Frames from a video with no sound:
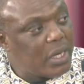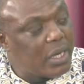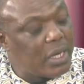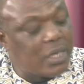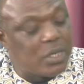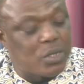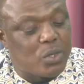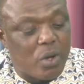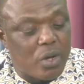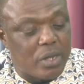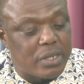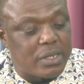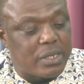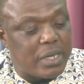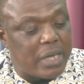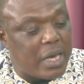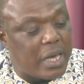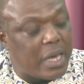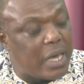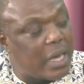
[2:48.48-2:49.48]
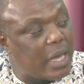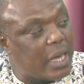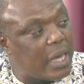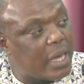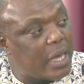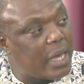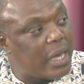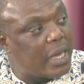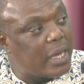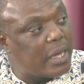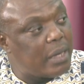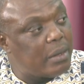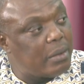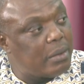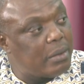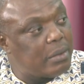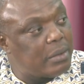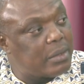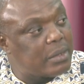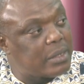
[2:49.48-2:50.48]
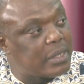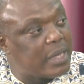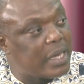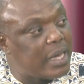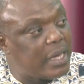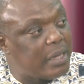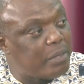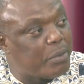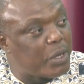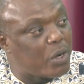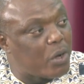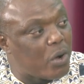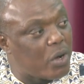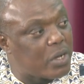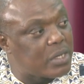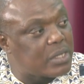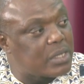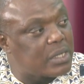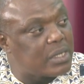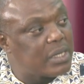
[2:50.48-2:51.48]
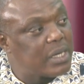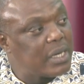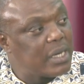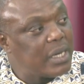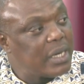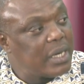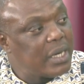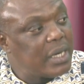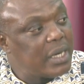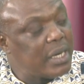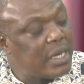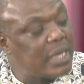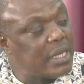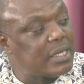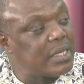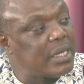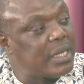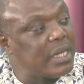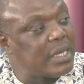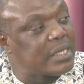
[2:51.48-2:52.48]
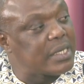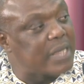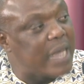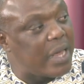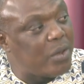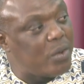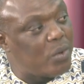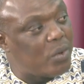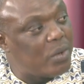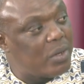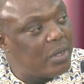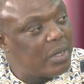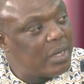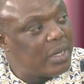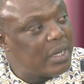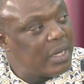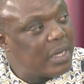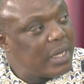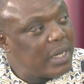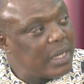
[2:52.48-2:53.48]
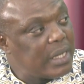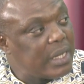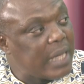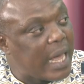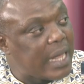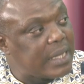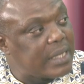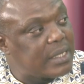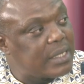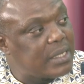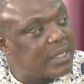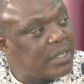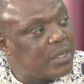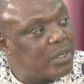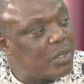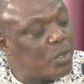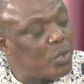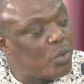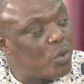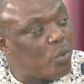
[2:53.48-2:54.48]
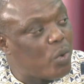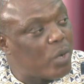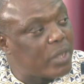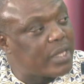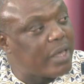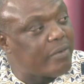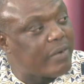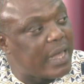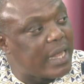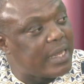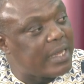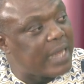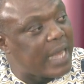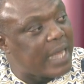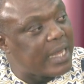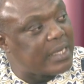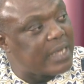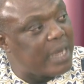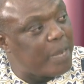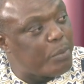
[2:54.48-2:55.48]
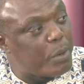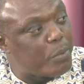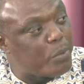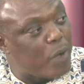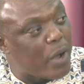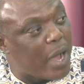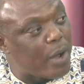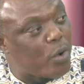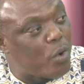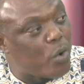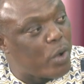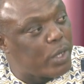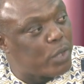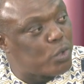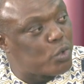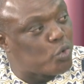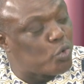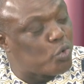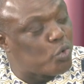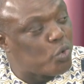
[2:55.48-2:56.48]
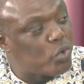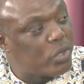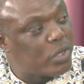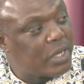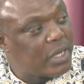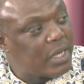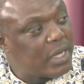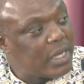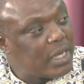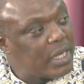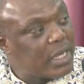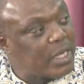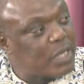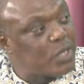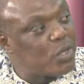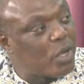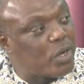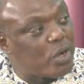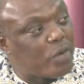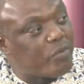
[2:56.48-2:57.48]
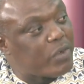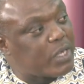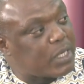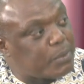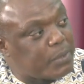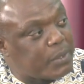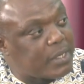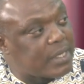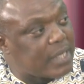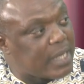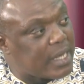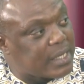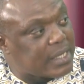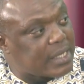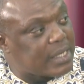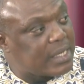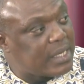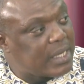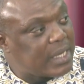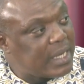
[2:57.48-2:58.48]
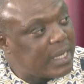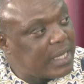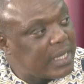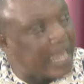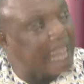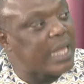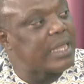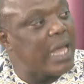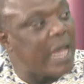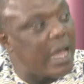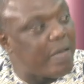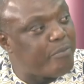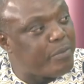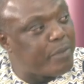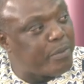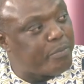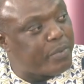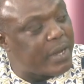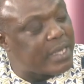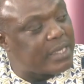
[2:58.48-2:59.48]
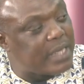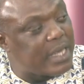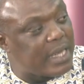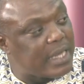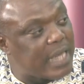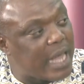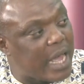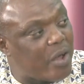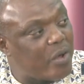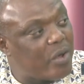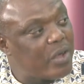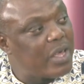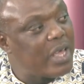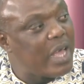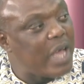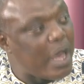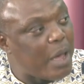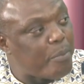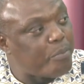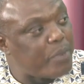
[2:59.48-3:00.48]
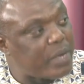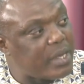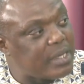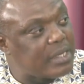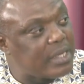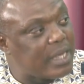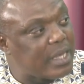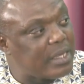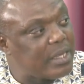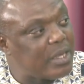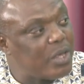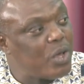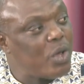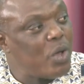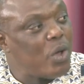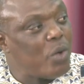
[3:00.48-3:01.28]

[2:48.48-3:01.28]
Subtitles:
He's not saying, because he's in the saddle, that, you know, whatever the Nigerian people are going through is none of his business, that I've been president now, I'm president.